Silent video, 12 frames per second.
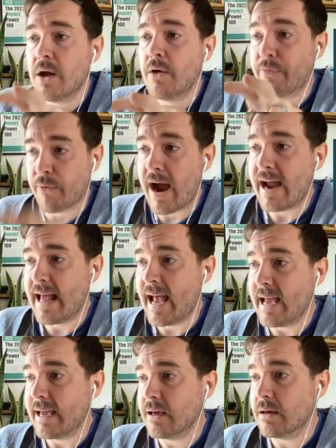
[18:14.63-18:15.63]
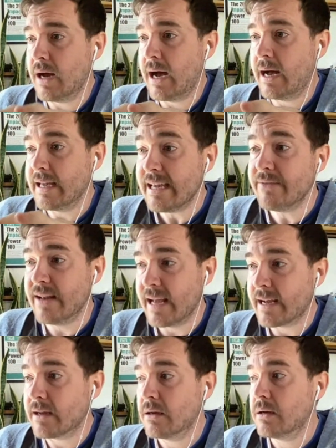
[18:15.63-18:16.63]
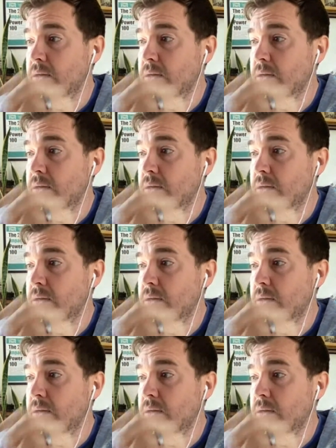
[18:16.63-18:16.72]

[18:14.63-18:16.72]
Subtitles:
Friday evening,